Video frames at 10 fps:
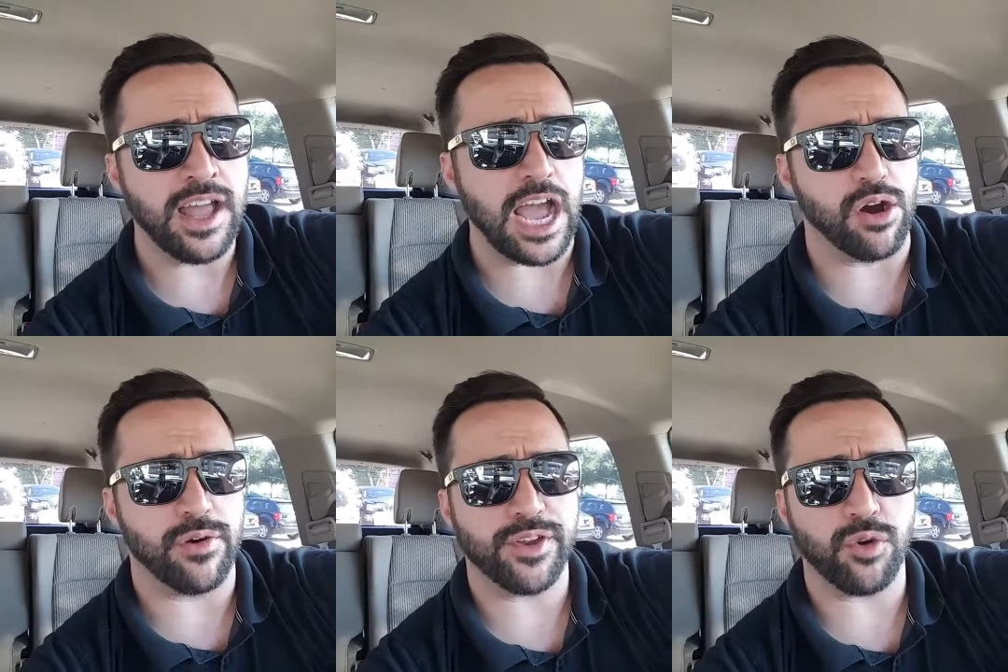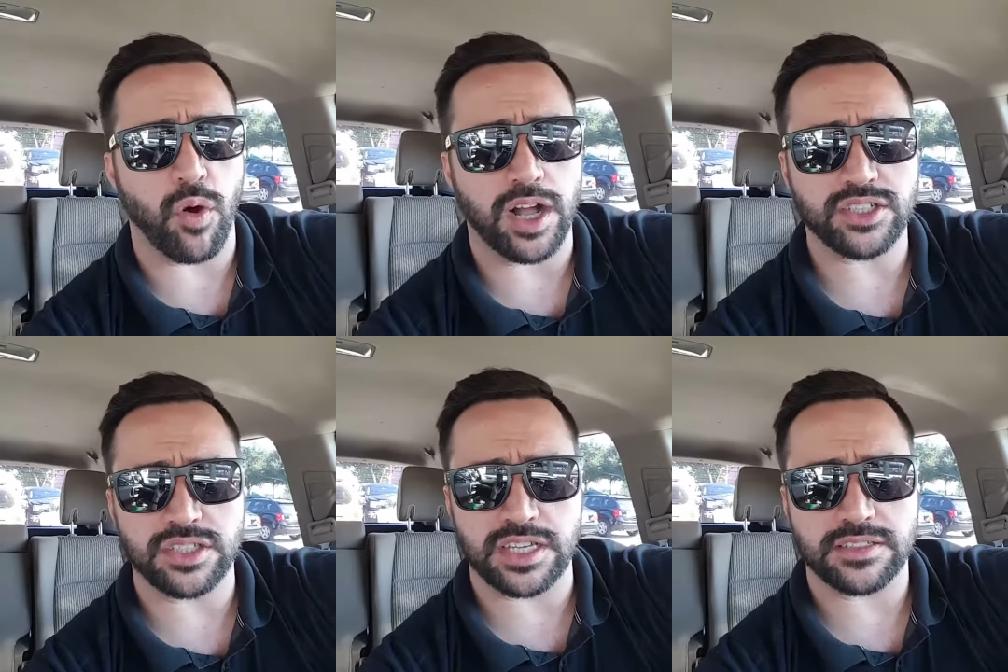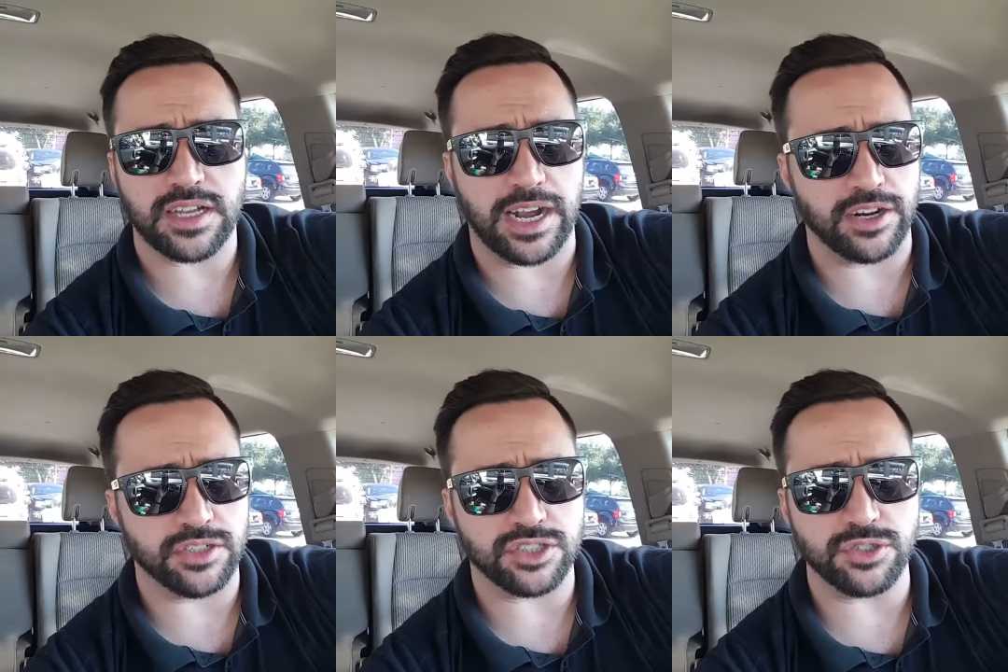However you're watching this, I
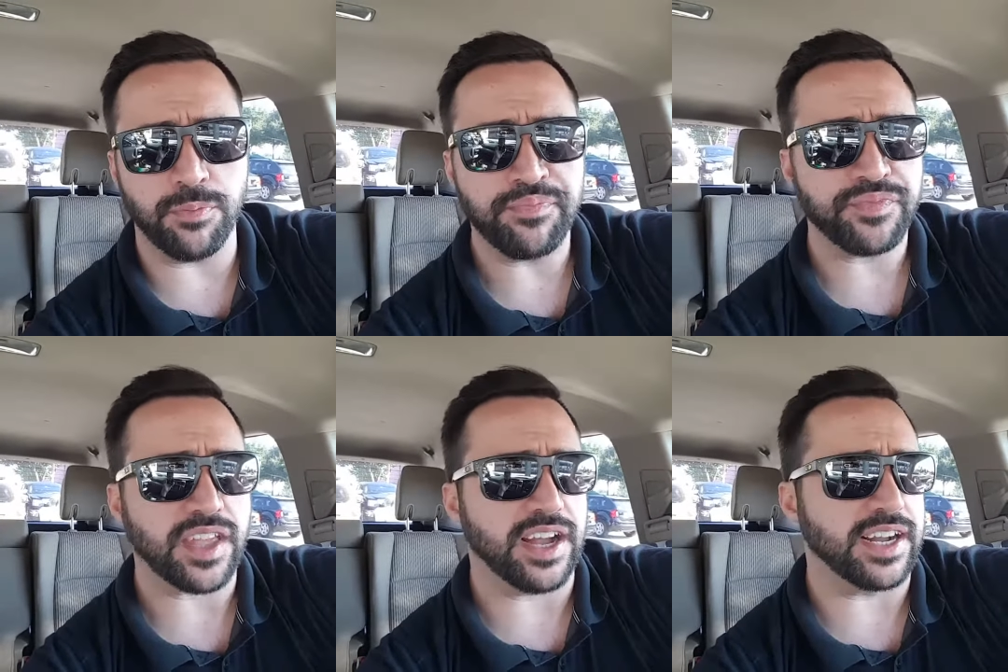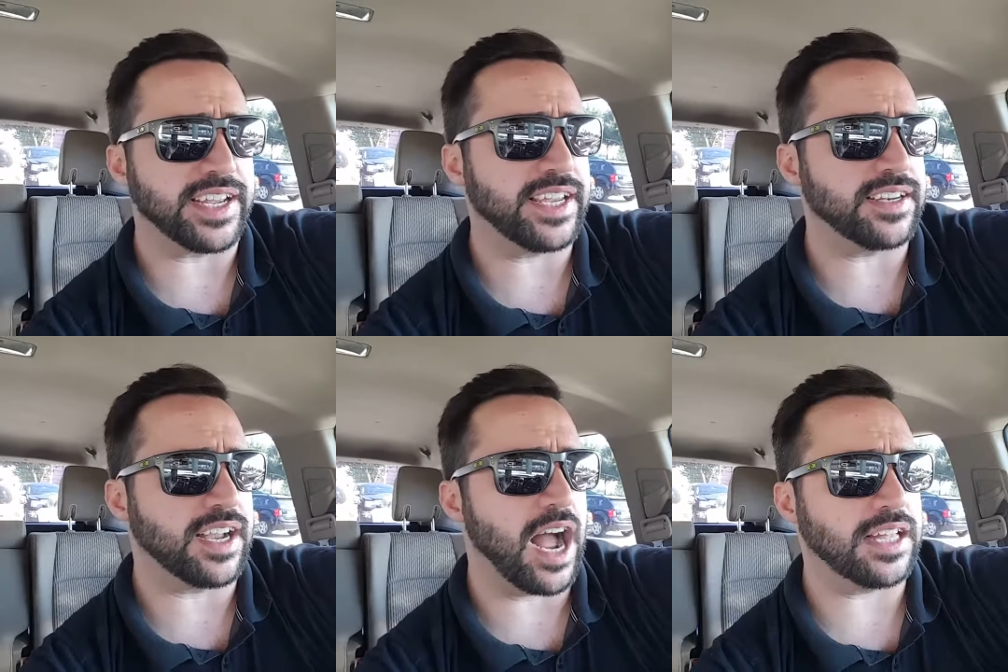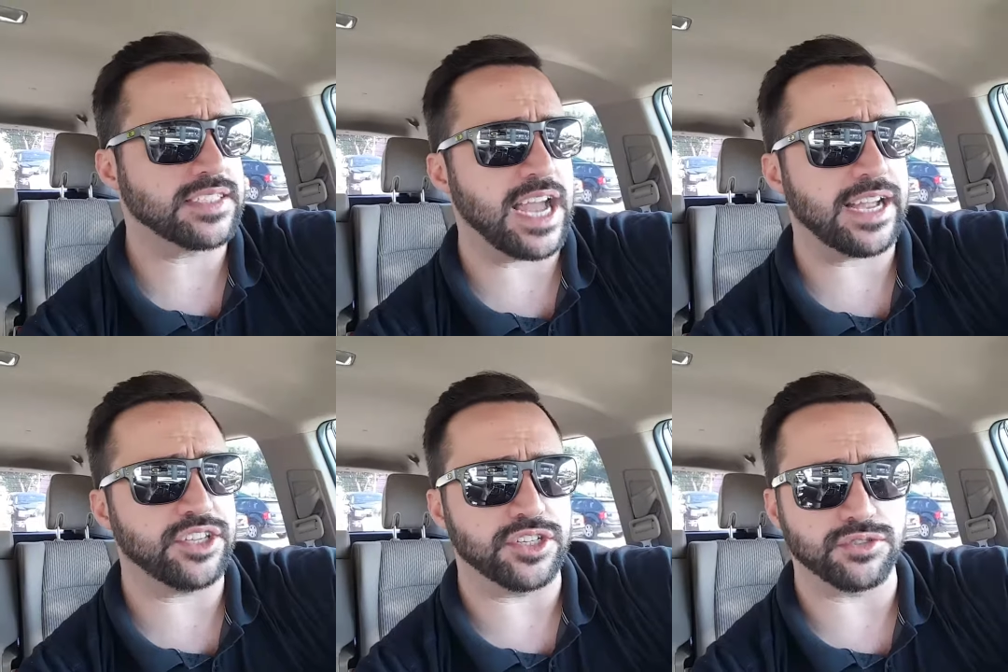urge you, get in
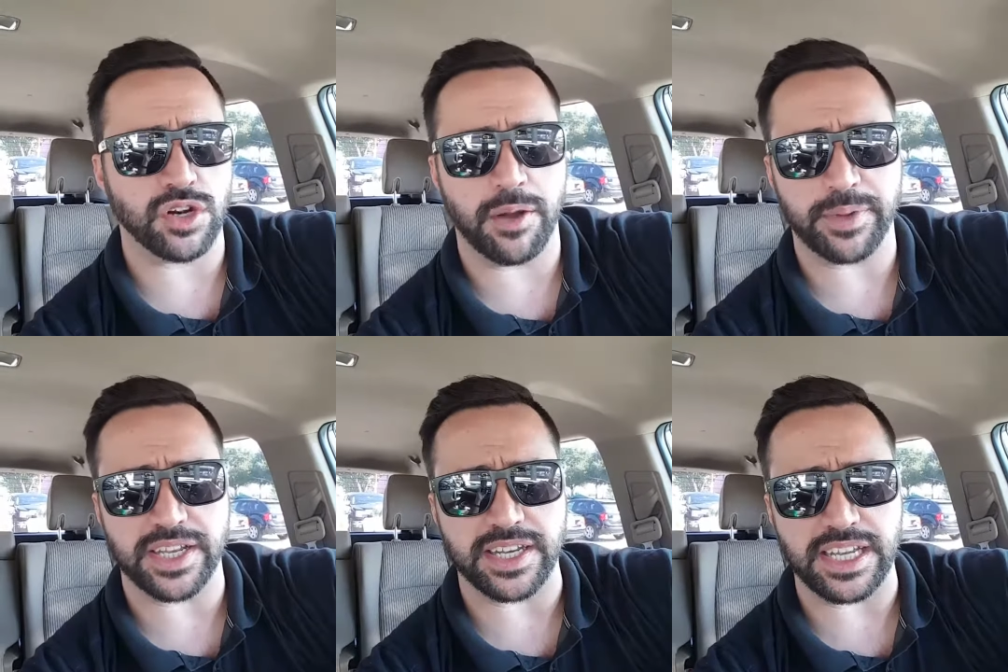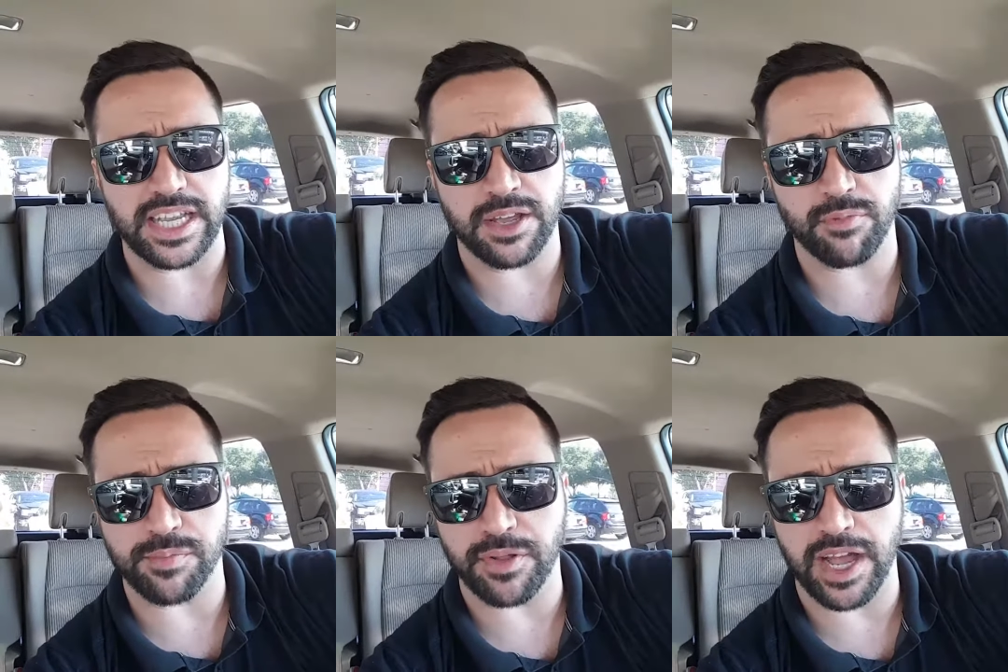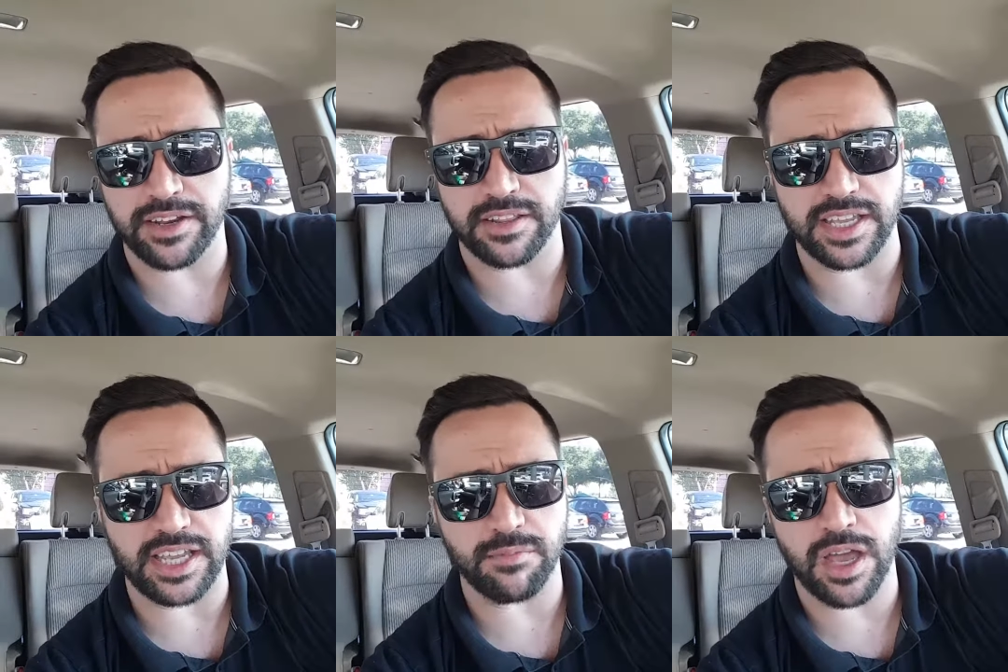contact. You can drop me a DM, reply to
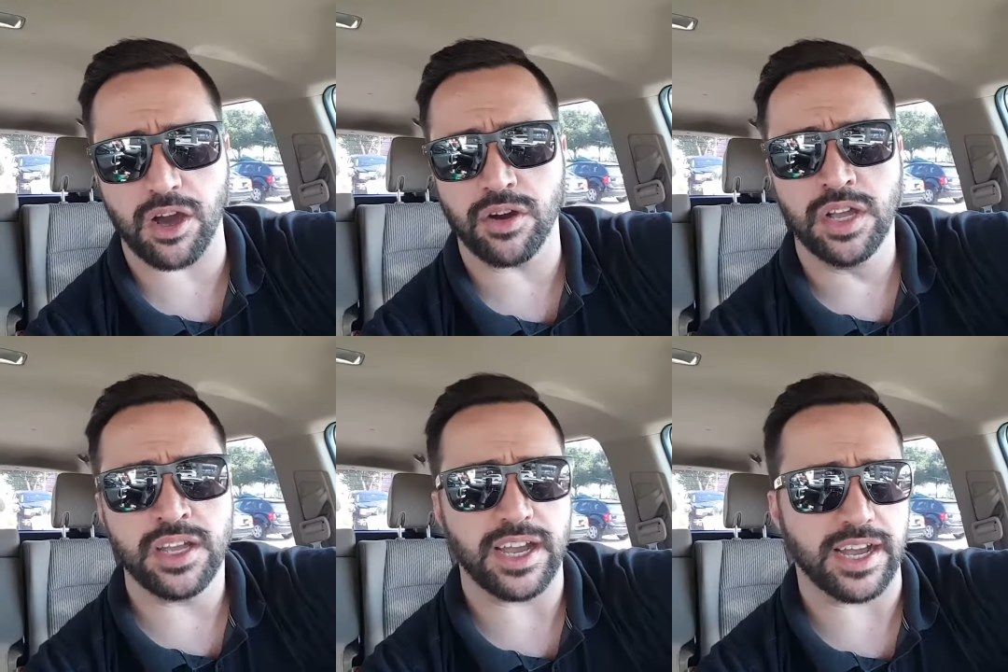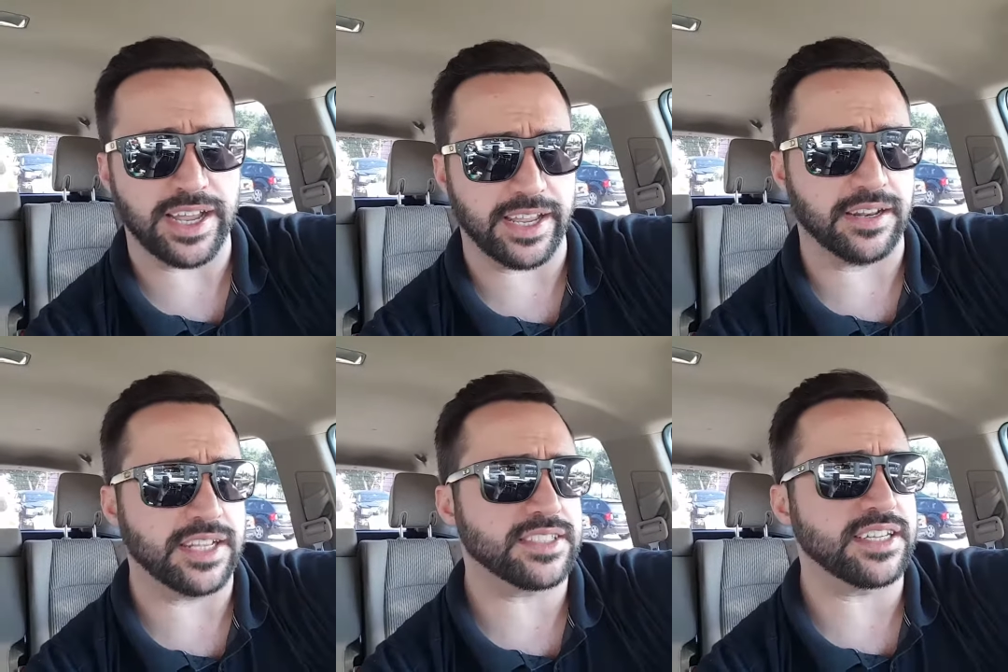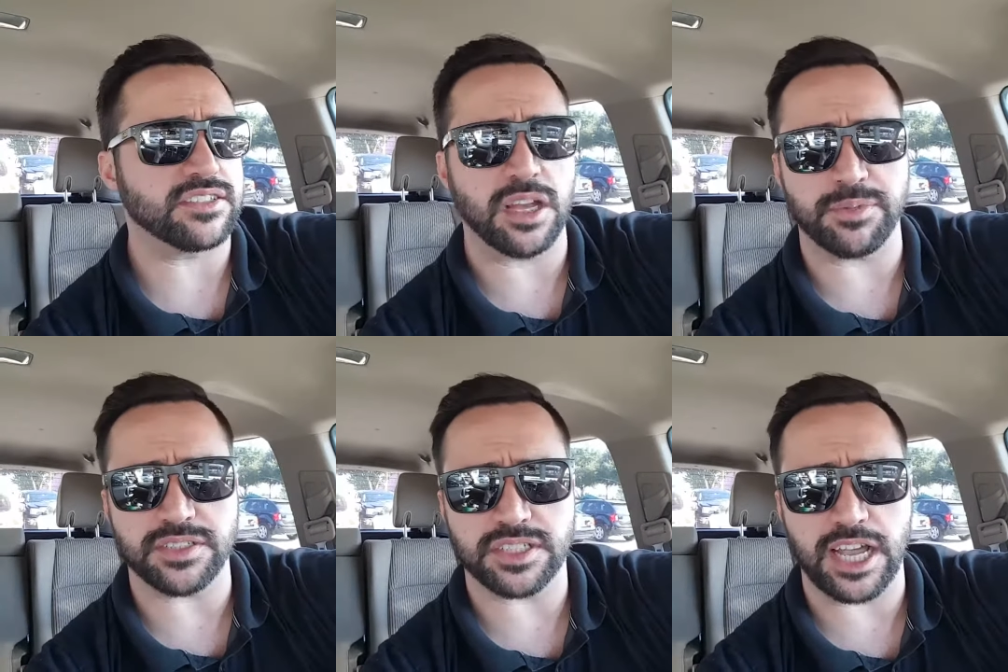the email, and let's get
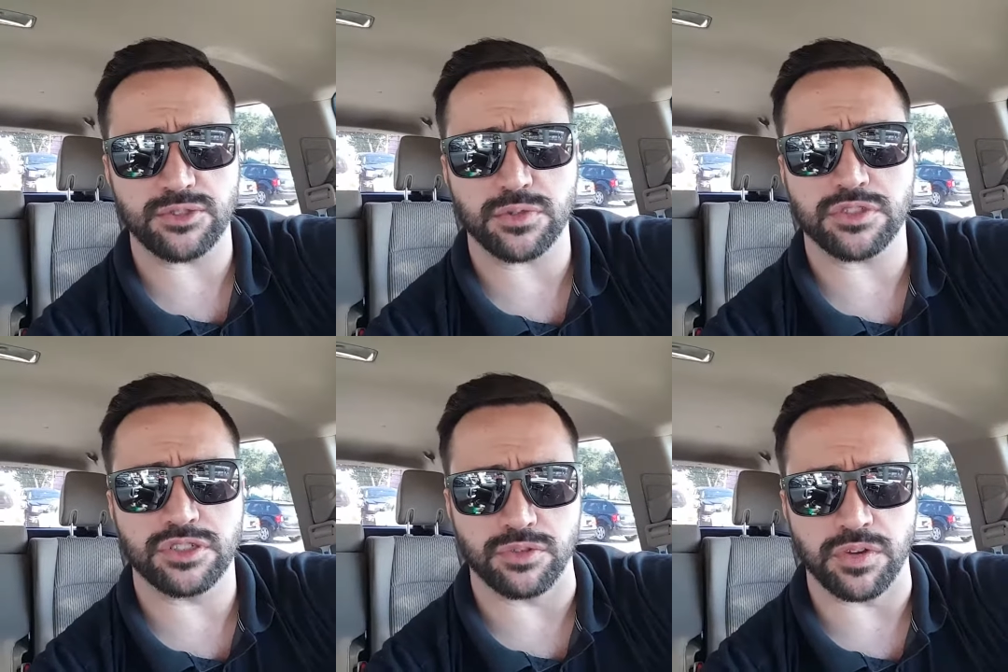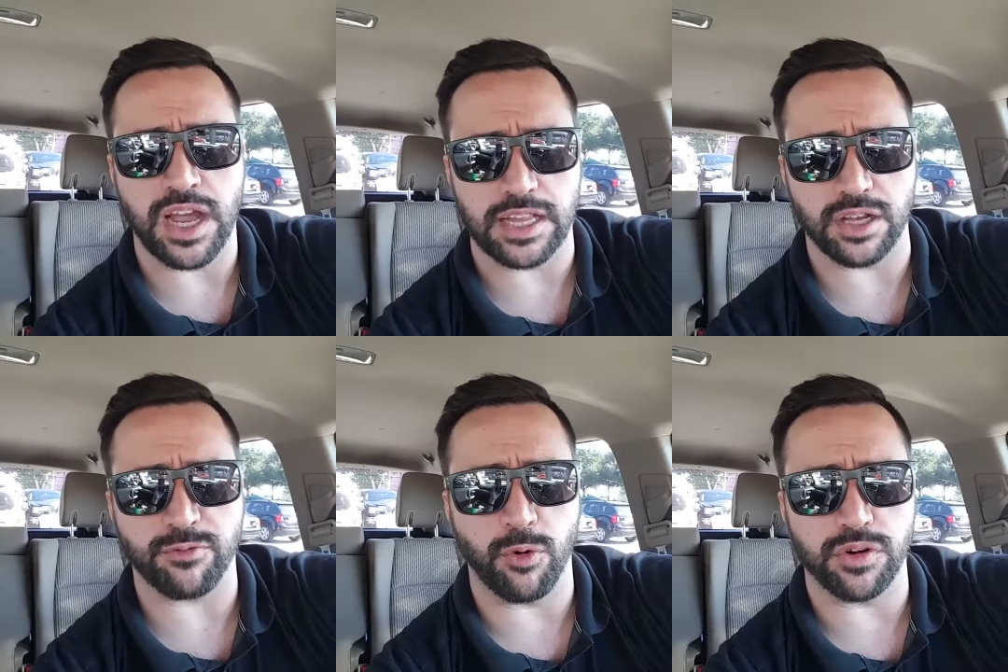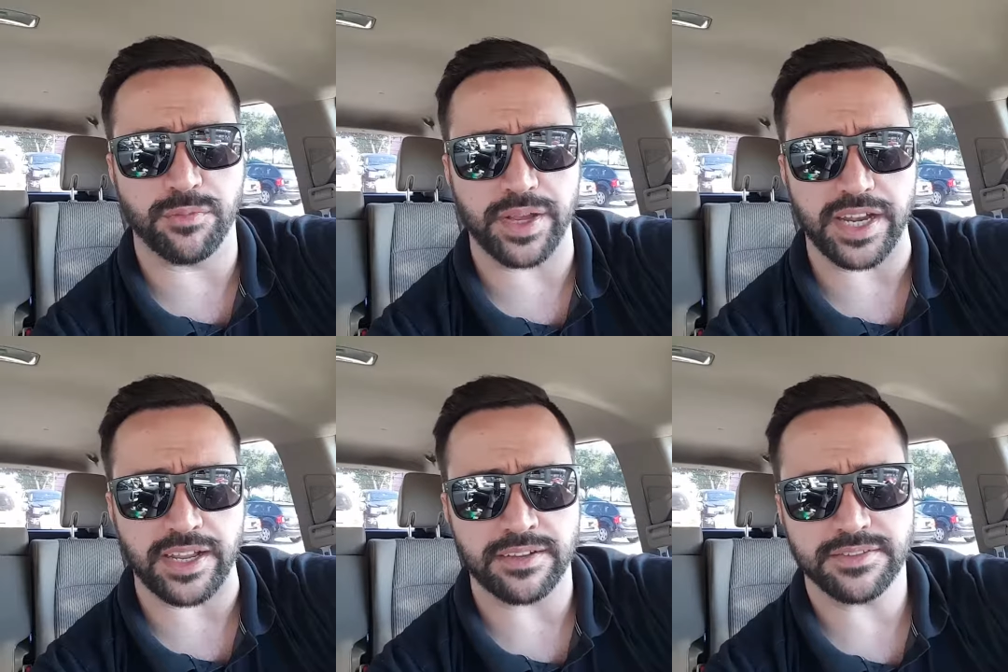something scheduled soon. I look forward to meeting.